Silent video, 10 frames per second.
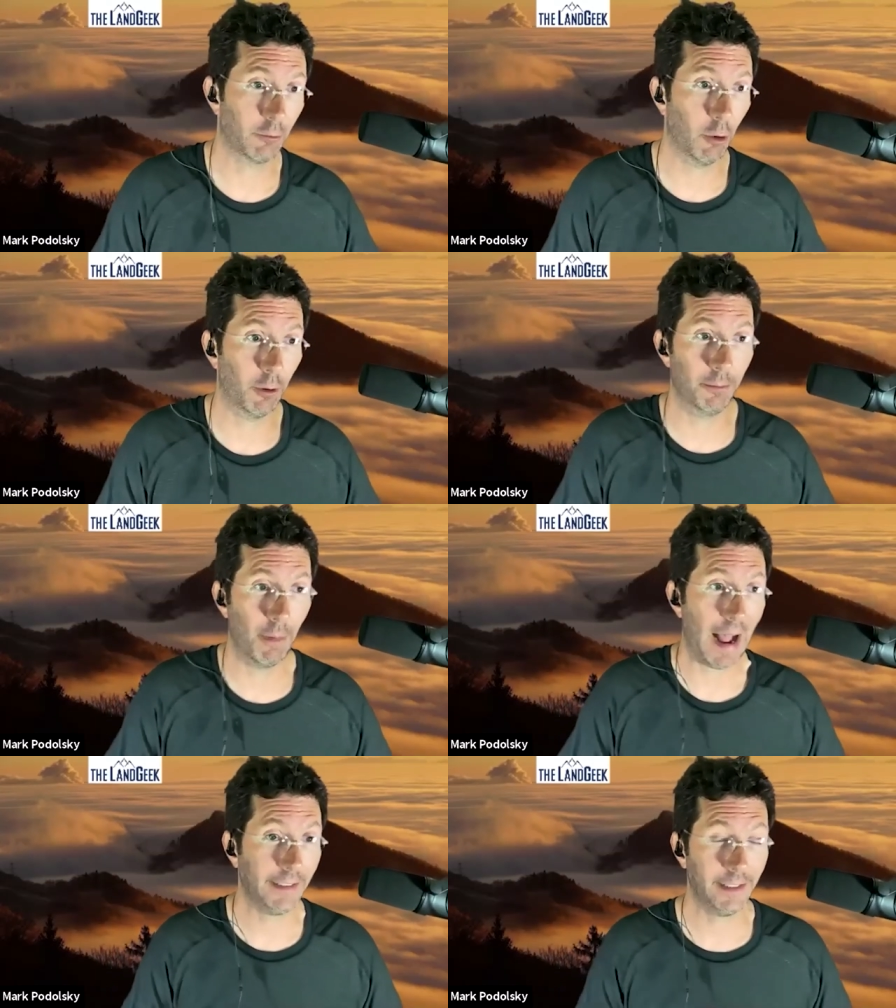Well,
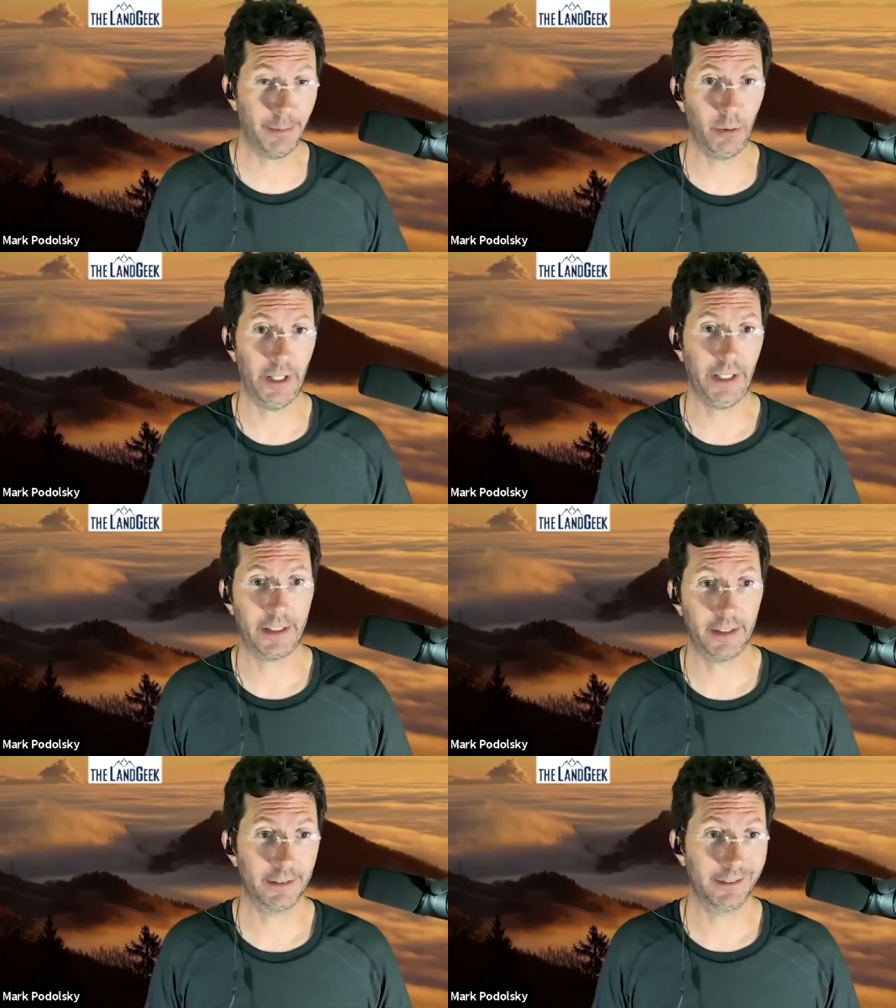my tip of the
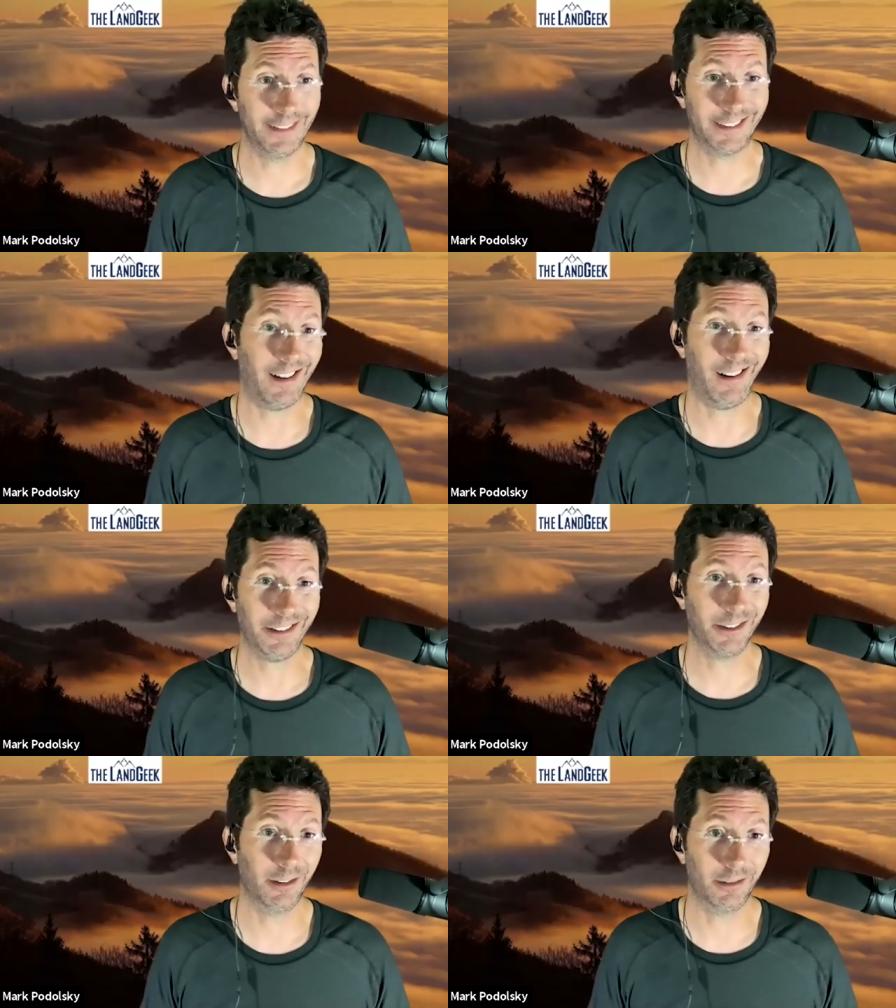week is
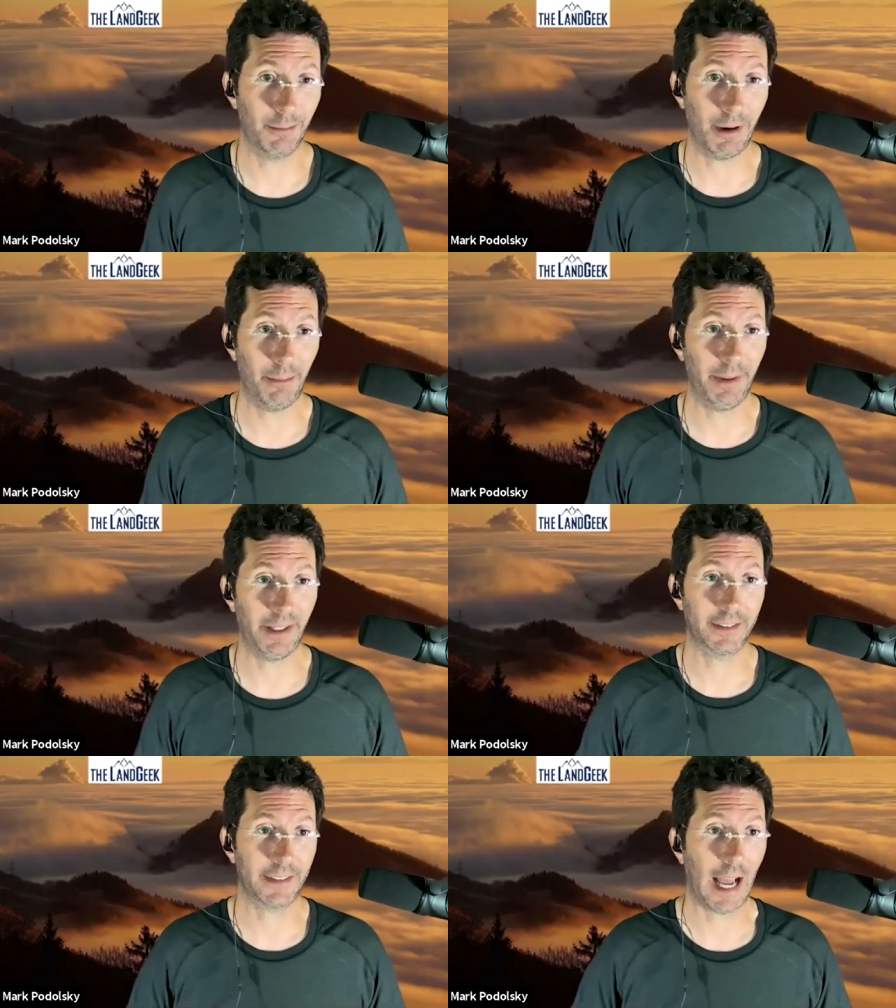also about being
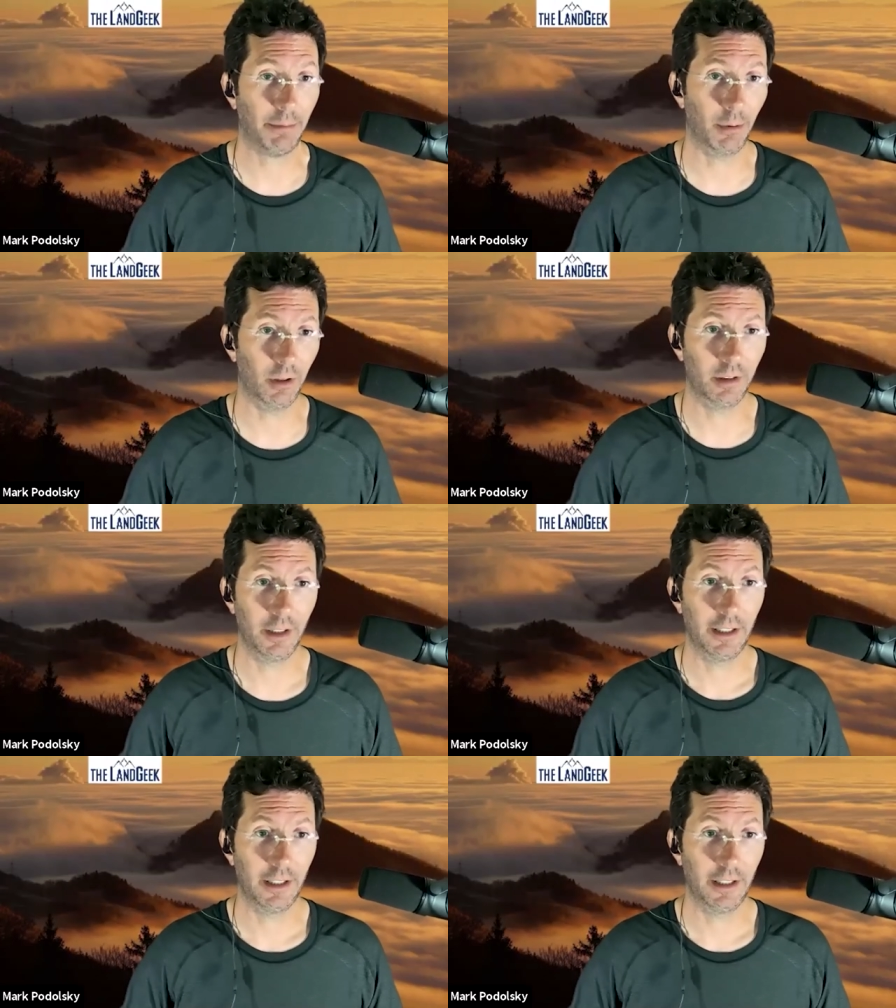unstoppable.